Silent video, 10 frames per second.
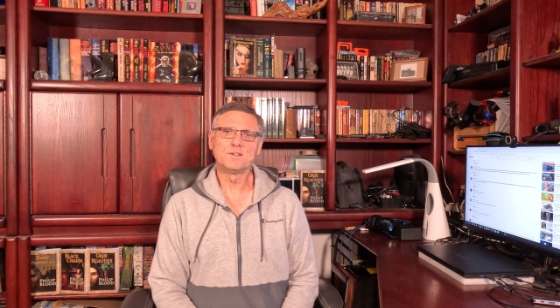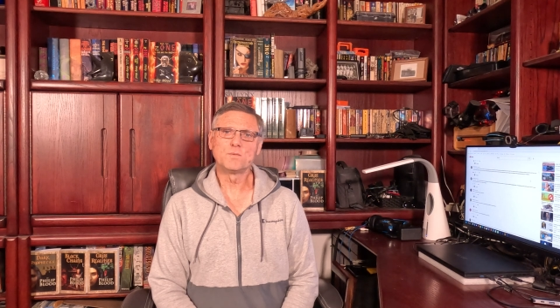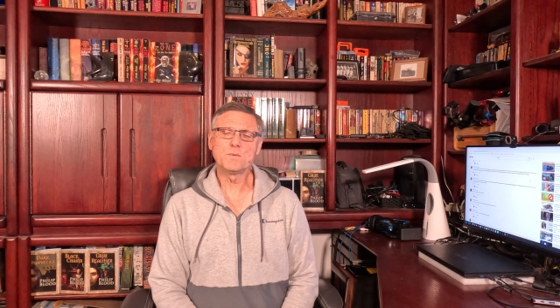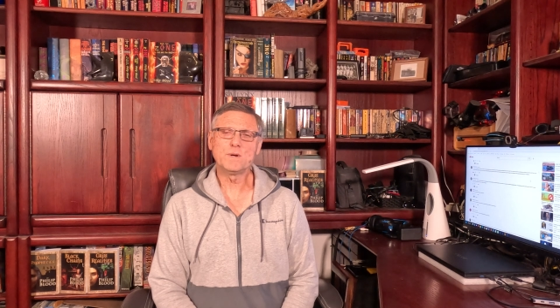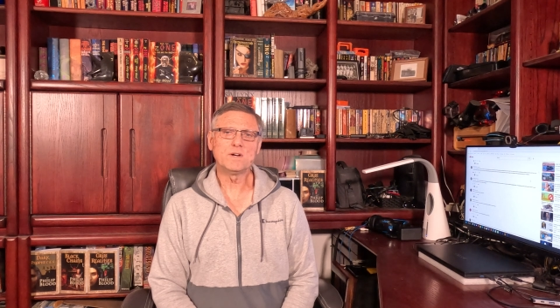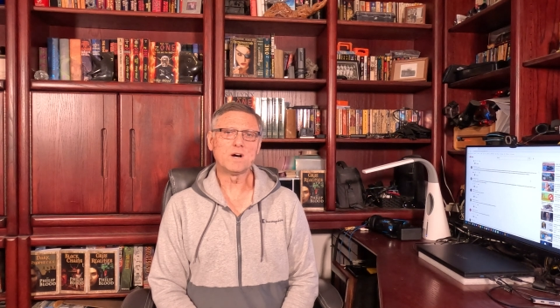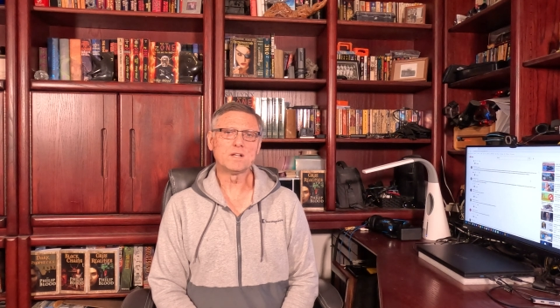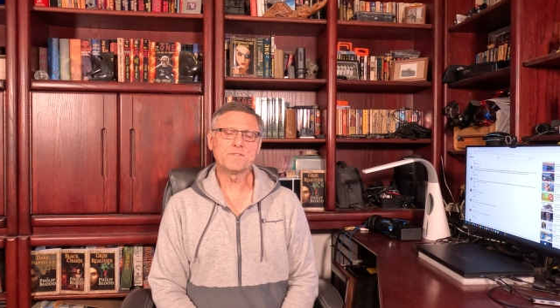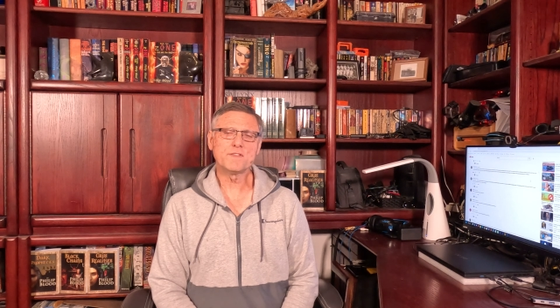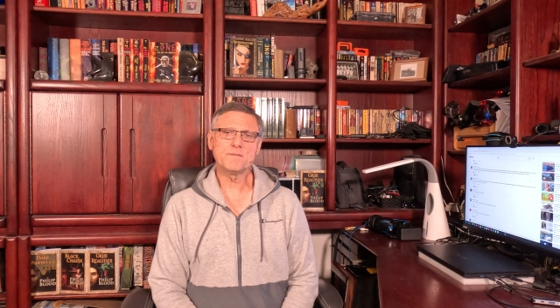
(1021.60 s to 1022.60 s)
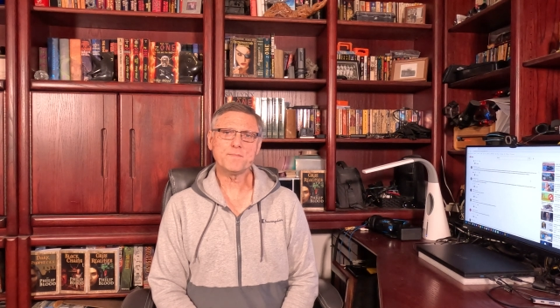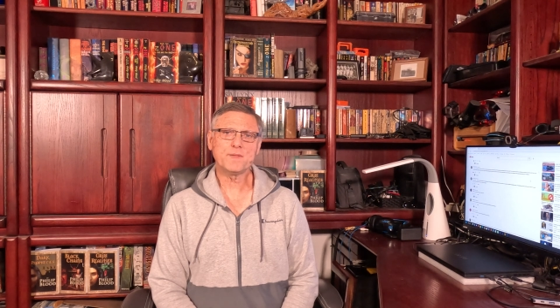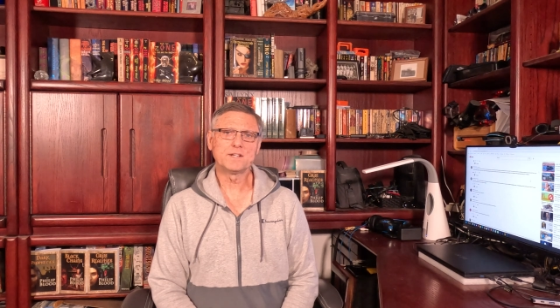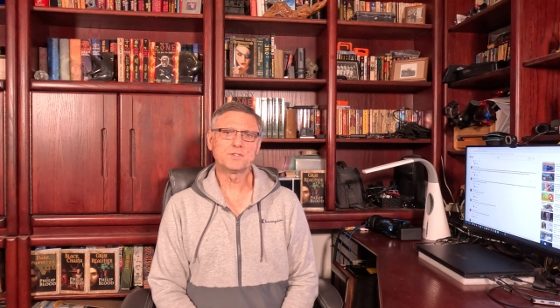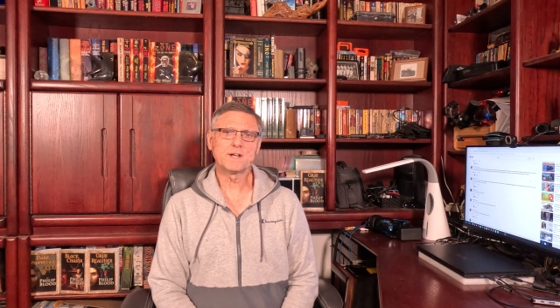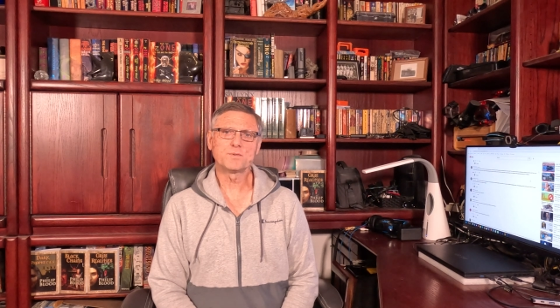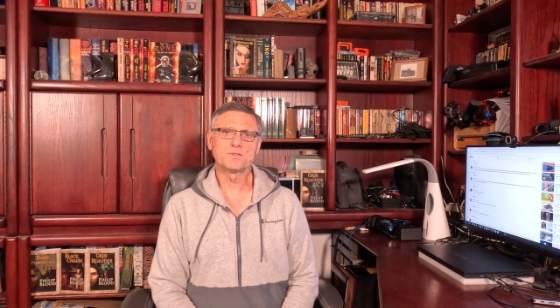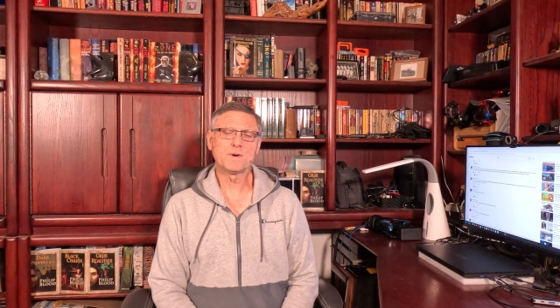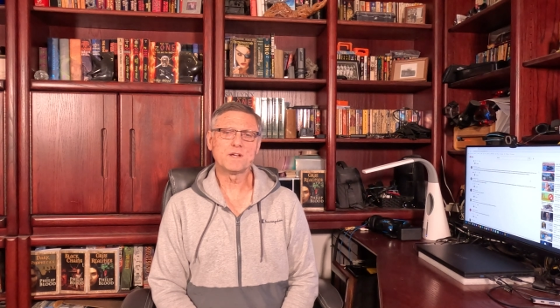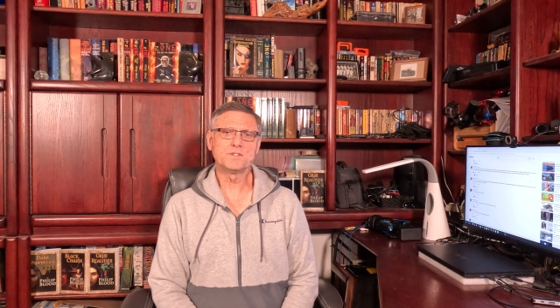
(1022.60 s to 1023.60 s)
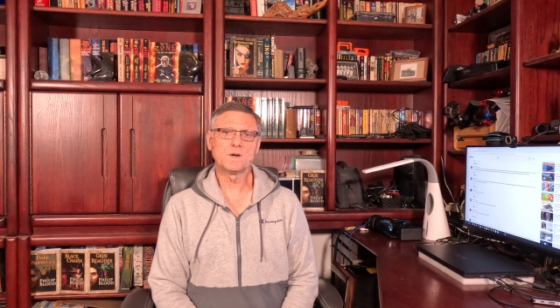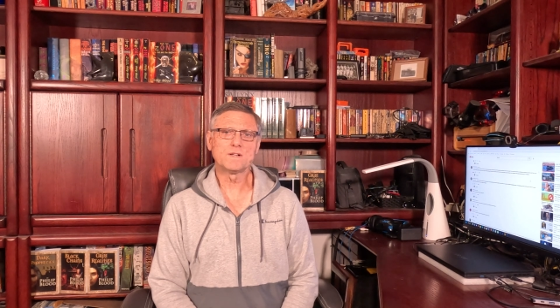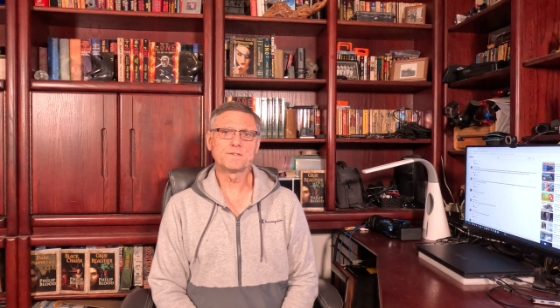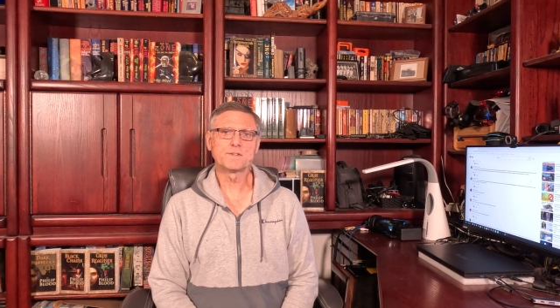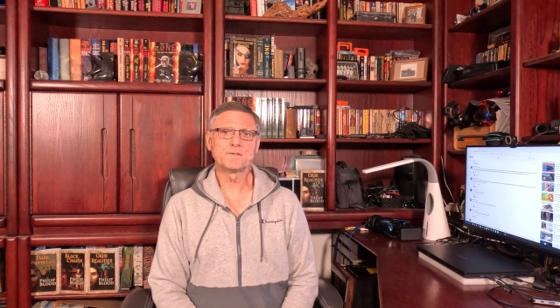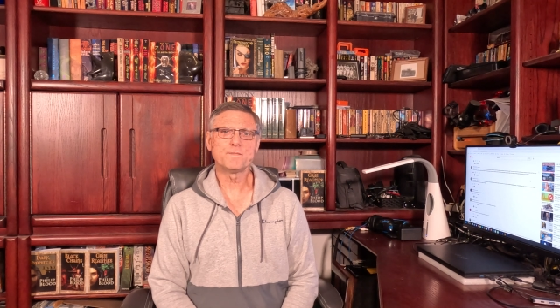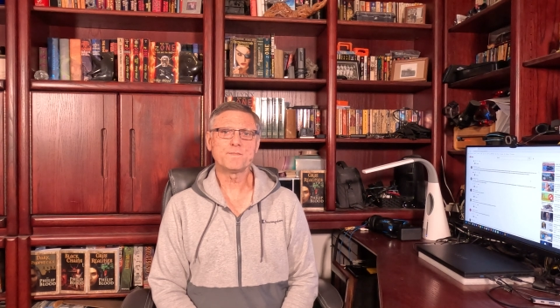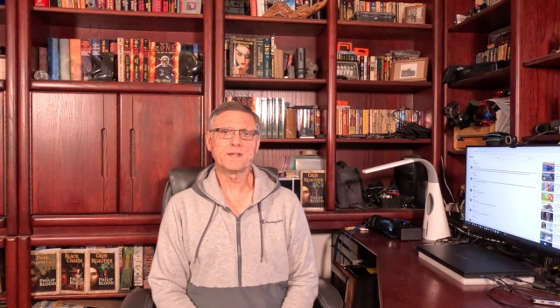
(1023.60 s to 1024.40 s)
we read all of them and try to respond to all of them.